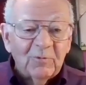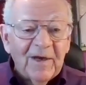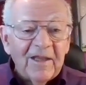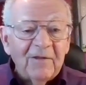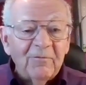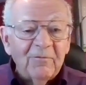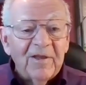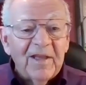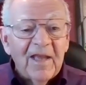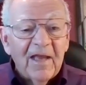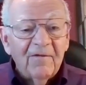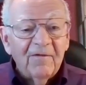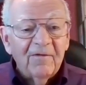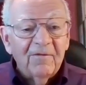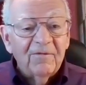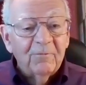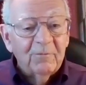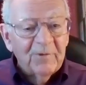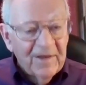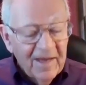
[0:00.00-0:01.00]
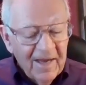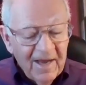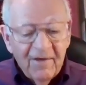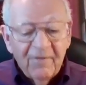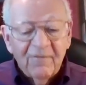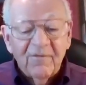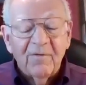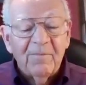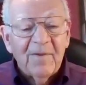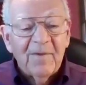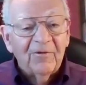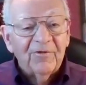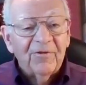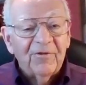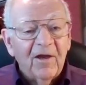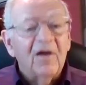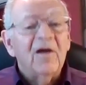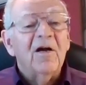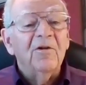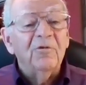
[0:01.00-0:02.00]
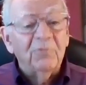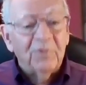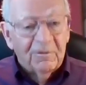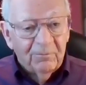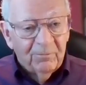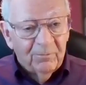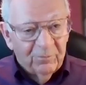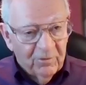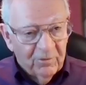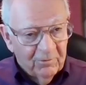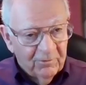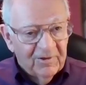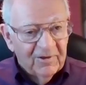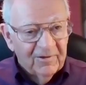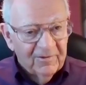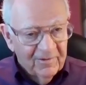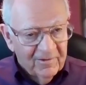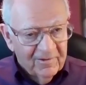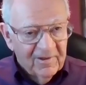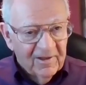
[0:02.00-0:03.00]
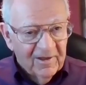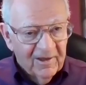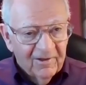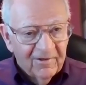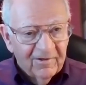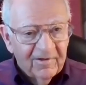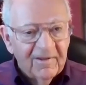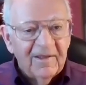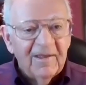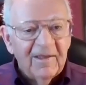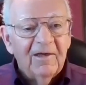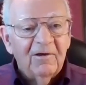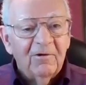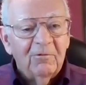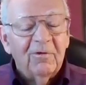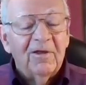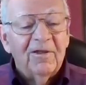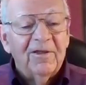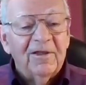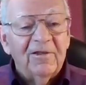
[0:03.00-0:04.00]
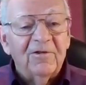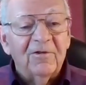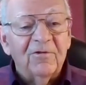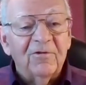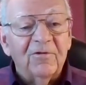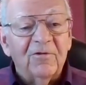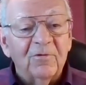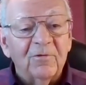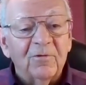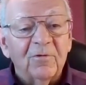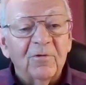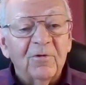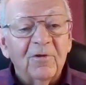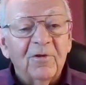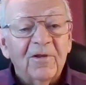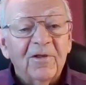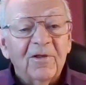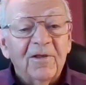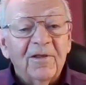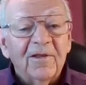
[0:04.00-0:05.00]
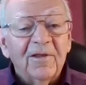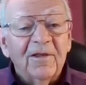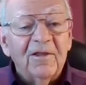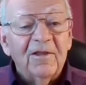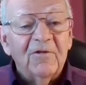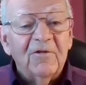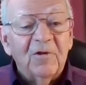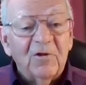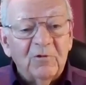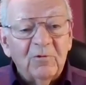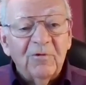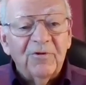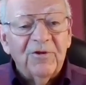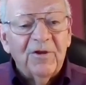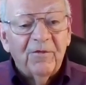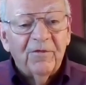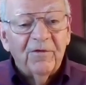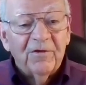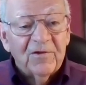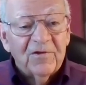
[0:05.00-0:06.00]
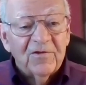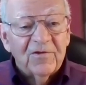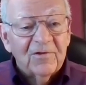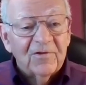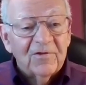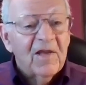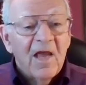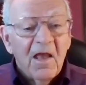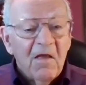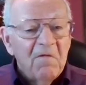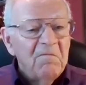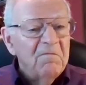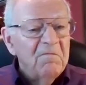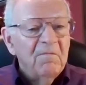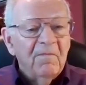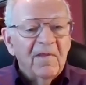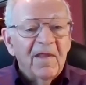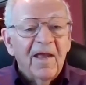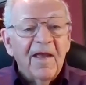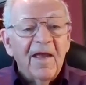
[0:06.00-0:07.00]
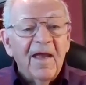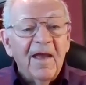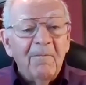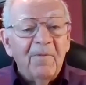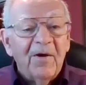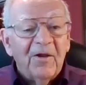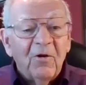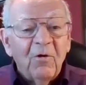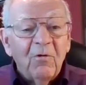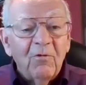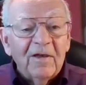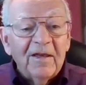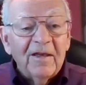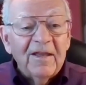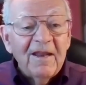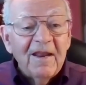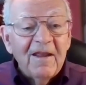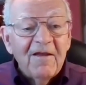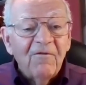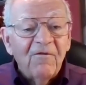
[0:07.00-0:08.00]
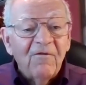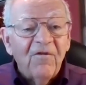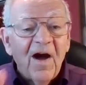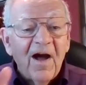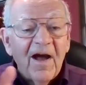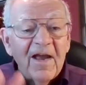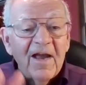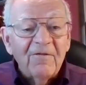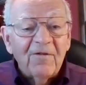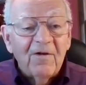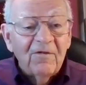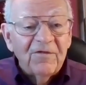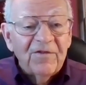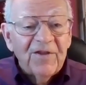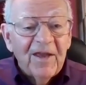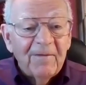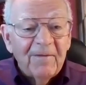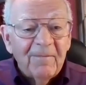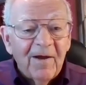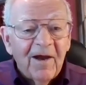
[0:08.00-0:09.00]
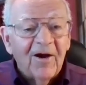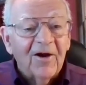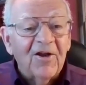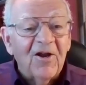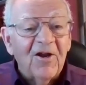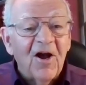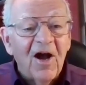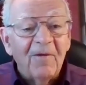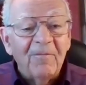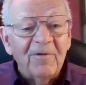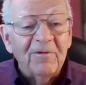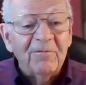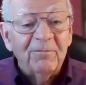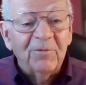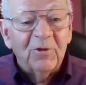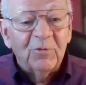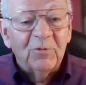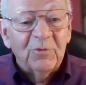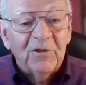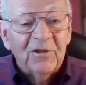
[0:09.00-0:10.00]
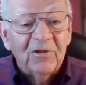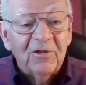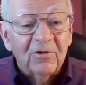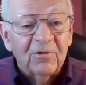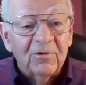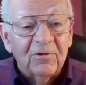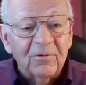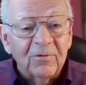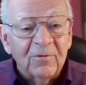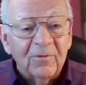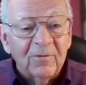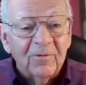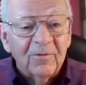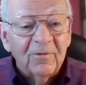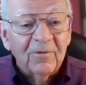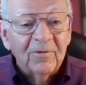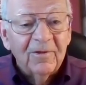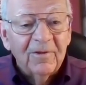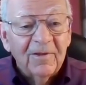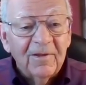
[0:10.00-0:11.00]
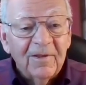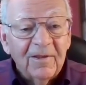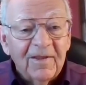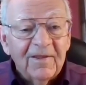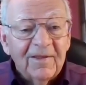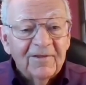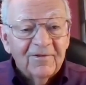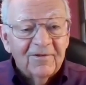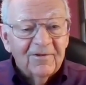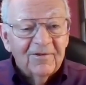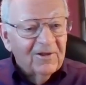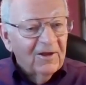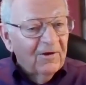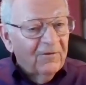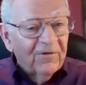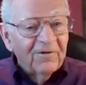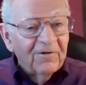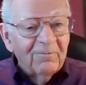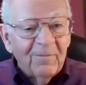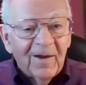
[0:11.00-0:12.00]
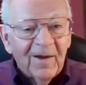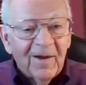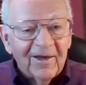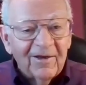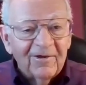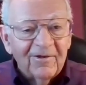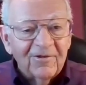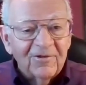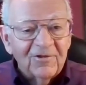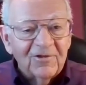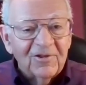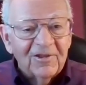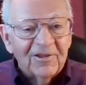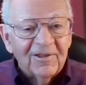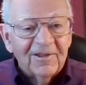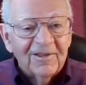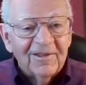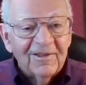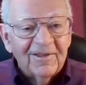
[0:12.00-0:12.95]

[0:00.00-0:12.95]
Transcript: trend, we have about 100 proteins there related to individual differences, but only 5 of them are common between the two. Different biology.